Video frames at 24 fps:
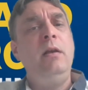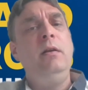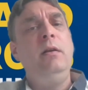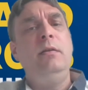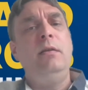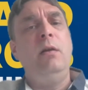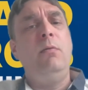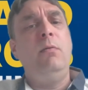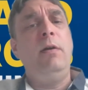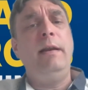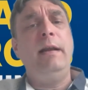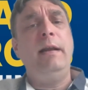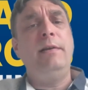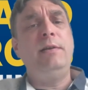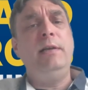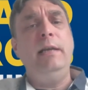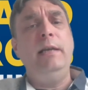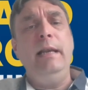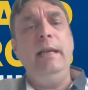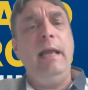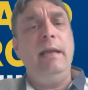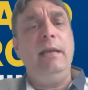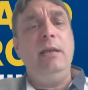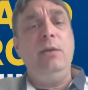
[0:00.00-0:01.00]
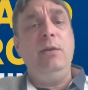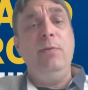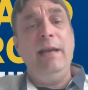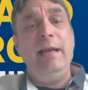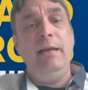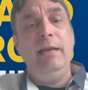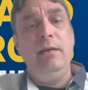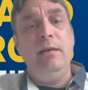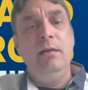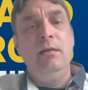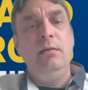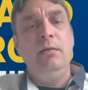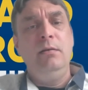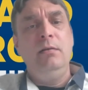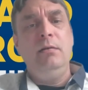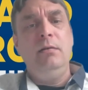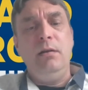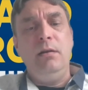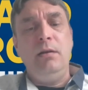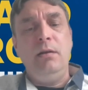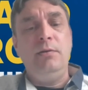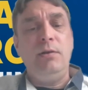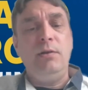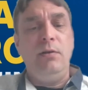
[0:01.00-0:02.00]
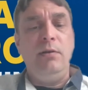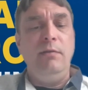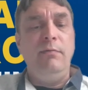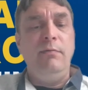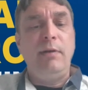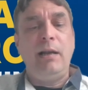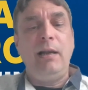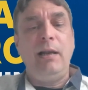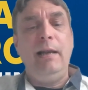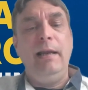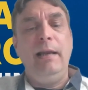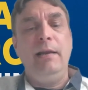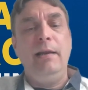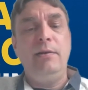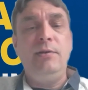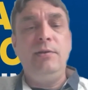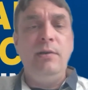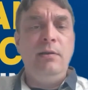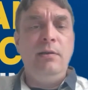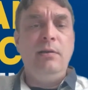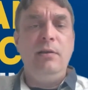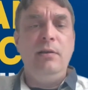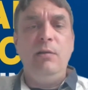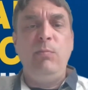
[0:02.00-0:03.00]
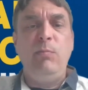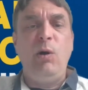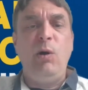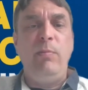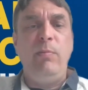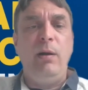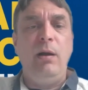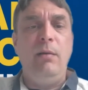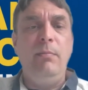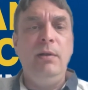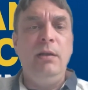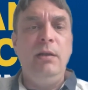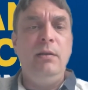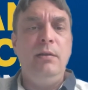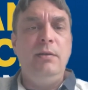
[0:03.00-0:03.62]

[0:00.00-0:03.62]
They won't actually let you in until you've clicked a pop-up